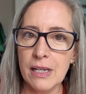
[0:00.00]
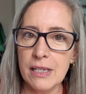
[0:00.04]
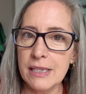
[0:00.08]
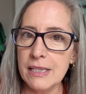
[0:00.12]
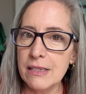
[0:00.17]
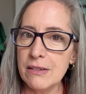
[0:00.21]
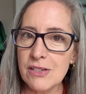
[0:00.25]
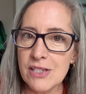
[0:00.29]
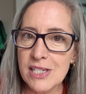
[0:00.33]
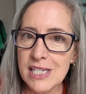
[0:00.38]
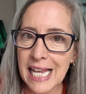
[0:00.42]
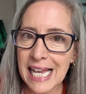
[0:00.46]

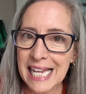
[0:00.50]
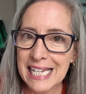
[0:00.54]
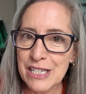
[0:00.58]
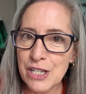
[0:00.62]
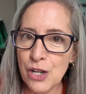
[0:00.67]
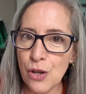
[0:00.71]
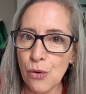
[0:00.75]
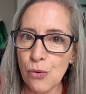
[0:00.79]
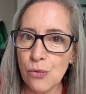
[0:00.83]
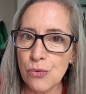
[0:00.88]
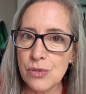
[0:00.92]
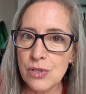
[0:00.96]
little side
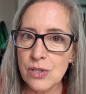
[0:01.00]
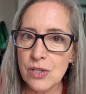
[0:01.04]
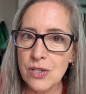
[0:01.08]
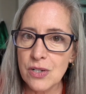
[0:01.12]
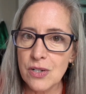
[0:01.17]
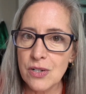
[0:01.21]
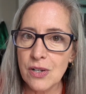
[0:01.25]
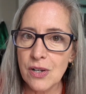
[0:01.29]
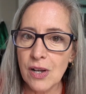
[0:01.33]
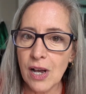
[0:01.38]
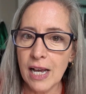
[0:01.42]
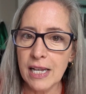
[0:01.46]
note,
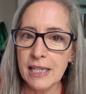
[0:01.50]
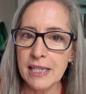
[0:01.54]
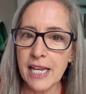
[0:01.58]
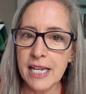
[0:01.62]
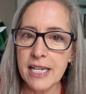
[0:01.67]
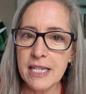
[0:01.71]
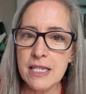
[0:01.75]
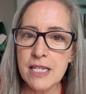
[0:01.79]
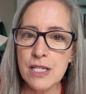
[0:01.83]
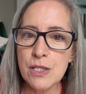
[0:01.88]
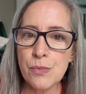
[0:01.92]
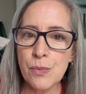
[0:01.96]
I
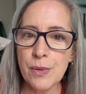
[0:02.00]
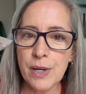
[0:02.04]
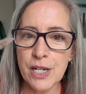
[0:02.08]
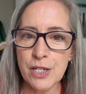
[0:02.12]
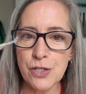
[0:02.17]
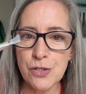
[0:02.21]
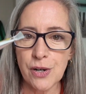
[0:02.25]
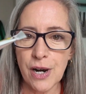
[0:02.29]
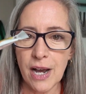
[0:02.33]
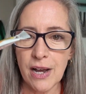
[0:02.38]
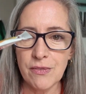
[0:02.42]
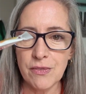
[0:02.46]
like these when I
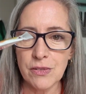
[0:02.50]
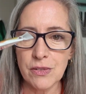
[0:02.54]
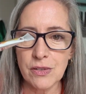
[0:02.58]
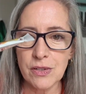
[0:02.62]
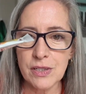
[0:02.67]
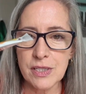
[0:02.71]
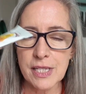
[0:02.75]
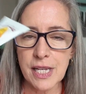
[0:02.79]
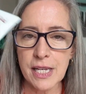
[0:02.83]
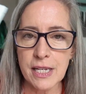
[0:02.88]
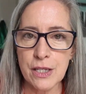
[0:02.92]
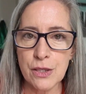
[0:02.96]
travel
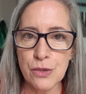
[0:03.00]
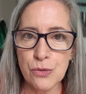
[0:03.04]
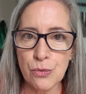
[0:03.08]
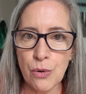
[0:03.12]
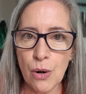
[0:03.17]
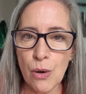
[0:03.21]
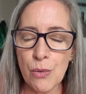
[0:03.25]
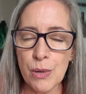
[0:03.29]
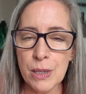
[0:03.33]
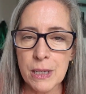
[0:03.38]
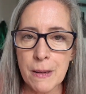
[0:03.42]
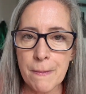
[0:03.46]
because I can
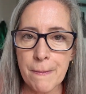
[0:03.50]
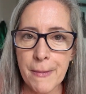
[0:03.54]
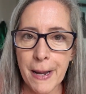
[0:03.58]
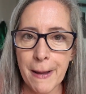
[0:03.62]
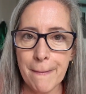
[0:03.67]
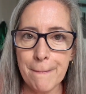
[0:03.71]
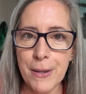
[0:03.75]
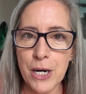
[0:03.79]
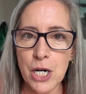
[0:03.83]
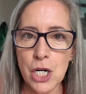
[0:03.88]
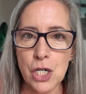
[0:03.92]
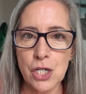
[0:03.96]
throw one in my
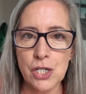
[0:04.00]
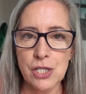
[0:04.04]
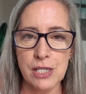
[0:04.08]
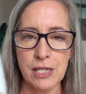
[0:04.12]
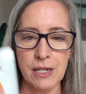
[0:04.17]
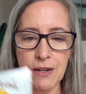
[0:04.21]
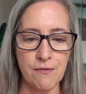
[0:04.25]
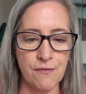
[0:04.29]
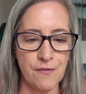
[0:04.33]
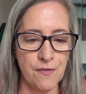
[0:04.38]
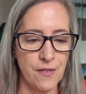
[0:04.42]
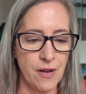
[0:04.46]
purse.
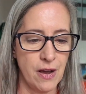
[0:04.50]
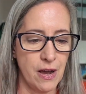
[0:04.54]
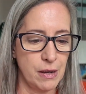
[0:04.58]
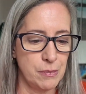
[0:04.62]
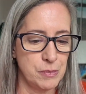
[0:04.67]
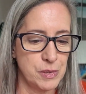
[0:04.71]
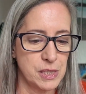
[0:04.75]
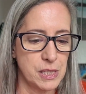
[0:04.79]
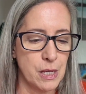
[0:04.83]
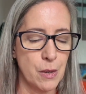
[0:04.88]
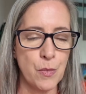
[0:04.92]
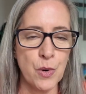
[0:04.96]
And if
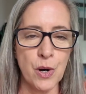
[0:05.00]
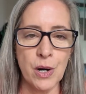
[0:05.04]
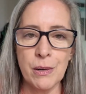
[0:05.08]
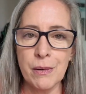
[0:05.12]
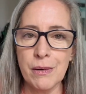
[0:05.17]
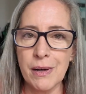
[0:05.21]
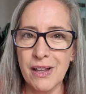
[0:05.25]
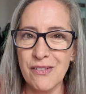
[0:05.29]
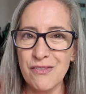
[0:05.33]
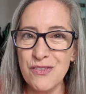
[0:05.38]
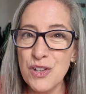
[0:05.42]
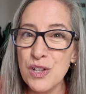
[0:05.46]
I'm somewhere
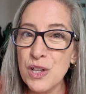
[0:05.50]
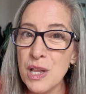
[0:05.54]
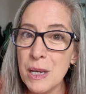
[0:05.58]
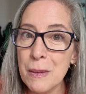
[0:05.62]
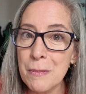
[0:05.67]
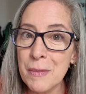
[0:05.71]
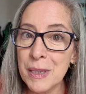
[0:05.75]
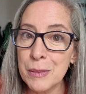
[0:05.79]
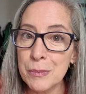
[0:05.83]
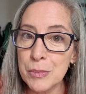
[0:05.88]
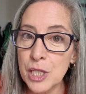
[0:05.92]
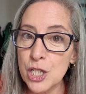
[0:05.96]
and I feel
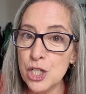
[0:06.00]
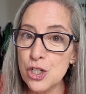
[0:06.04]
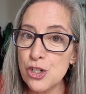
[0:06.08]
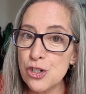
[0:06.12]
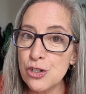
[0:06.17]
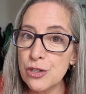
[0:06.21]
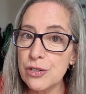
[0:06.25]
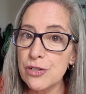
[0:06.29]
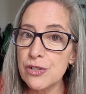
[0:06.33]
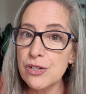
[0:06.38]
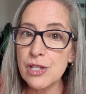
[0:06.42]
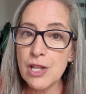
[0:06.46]
like my blood
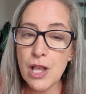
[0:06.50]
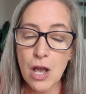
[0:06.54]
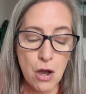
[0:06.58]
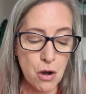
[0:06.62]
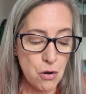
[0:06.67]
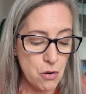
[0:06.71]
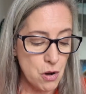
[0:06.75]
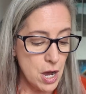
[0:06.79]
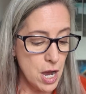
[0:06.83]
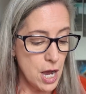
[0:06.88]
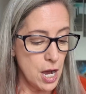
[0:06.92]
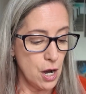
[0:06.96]
sugar's
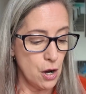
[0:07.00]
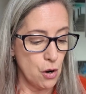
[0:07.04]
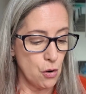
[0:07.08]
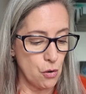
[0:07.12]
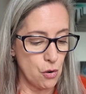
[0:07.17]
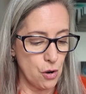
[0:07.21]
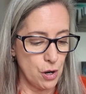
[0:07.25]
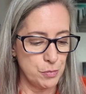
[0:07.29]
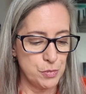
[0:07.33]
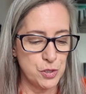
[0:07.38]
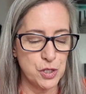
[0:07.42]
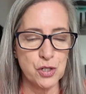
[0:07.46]
low
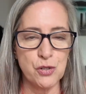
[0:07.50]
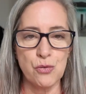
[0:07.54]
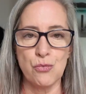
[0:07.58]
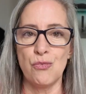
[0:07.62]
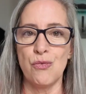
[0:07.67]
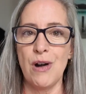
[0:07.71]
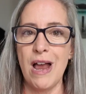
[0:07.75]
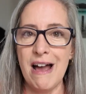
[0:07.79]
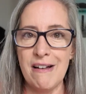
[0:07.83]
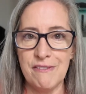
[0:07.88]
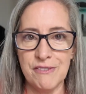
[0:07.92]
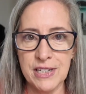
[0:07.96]
or I'm just
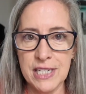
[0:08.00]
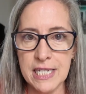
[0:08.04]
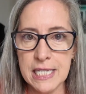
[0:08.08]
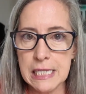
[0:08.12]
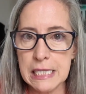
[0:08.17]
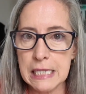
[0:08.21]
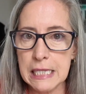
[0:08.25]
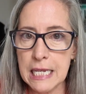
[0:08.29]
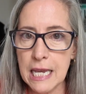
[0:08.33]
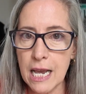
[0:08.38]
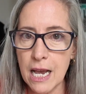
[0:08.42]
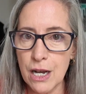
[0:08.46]

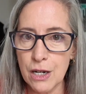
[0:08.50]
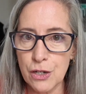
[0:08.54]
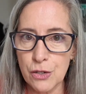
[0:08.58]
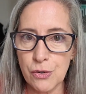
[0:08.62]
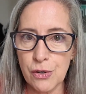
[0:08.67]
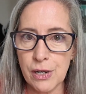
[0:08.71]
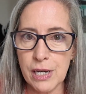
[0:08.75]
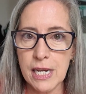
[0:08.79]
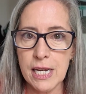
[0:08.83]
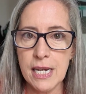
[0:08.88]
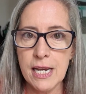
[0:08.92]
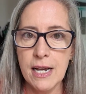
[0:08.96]
ravenously
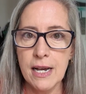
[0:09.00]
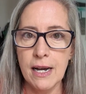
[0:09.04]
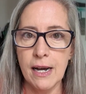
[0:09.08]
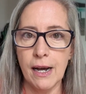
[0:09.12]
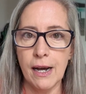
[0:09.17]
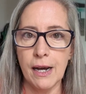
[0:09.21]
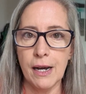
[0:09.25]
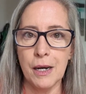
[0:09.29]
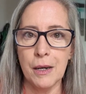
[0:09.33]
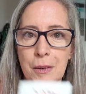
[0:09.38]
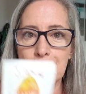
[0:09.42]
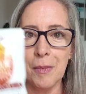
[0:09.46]
hungry,
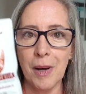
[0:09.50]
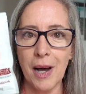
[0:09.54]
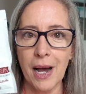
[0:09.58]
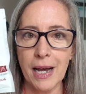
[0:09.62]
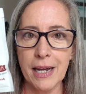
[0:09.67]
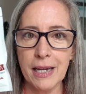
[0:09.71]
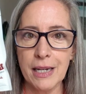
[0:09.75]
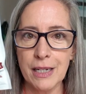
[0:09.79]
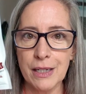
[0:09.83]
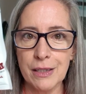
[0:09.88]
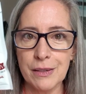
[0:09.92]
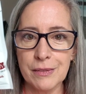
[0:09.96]

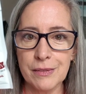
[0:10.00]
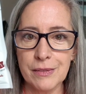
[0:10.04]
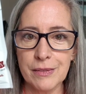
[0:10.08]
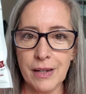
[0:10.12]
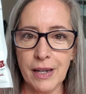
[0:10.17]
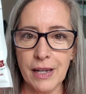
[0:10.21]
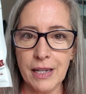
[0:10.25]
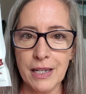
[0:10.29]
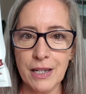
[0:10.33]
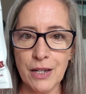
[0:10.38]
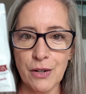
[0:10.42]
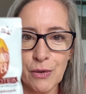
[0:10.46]
I can
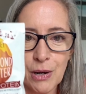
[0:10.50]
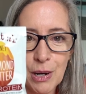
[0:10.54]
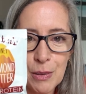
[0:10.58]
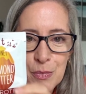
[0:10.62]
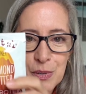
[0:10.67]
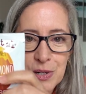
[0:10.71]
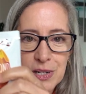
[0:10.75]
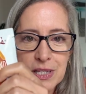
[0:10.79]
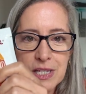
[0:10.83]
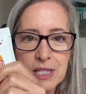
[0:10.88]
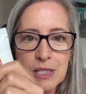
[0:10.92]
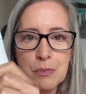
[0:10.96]

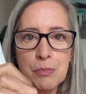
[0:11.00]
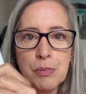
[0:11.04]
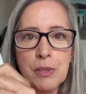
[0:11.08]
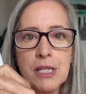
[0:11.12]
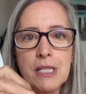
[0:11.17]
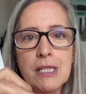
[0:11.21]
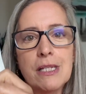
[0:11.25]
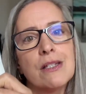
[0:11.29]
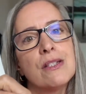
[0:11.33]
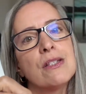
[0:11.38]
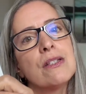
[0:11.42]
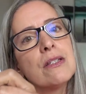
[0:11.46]
grab one of these.
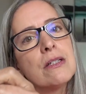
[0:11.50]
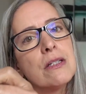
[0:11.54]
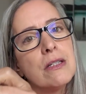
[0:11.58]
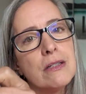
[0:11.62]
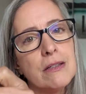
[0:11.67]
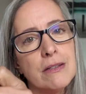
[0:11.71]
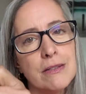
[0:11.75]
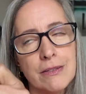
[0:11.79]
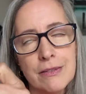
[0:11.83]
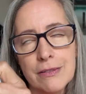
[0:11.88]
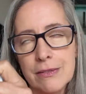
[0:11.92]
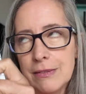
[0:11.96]
Plus, it's
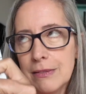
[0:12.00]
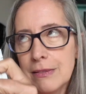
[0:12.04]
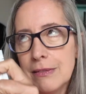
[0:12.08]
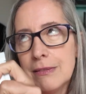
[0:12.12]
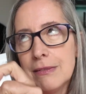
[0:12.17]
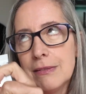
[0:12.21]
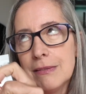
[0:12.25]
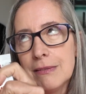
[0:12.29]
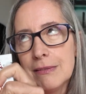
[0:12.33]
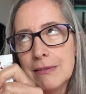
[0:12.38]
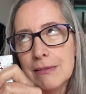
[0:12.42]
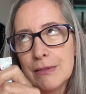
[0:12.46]

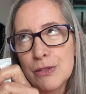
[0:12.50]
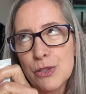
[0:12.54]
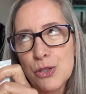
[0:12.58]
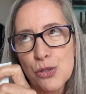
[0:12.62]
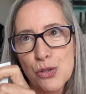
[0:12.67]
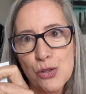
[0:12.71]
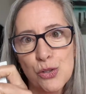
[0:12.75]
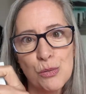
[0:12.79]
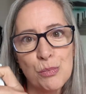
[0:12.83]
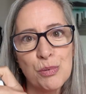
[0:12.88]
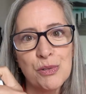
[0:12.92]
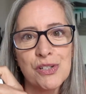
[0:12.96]

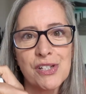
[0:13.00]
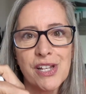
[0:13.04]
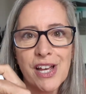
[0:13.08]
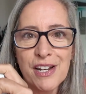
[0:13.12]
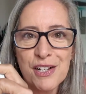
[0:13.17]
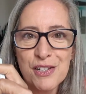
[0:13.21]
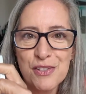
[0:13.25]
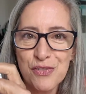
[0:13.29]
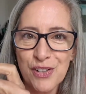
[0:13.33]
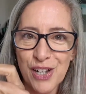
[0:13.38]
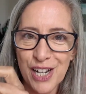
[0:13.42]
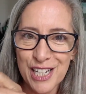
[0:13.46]
super
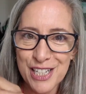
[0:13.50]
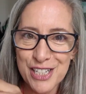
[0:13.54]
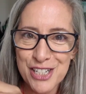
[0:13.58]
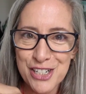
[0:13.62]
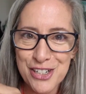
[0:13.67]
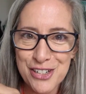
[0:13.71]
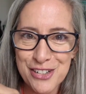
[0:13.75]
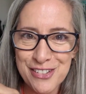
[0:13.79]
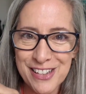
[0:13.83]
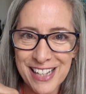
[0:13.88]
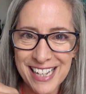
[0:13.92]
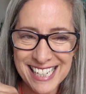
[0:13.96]
satisfying to
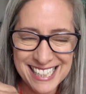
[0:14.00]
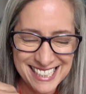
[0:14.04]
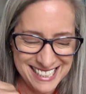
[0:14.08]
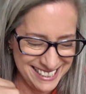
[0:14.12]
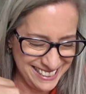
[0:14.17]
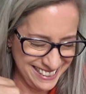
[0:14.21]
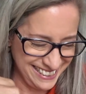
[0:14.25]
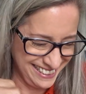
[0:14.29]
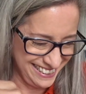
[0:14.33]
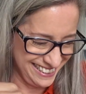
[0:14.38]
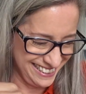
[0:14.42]
do that.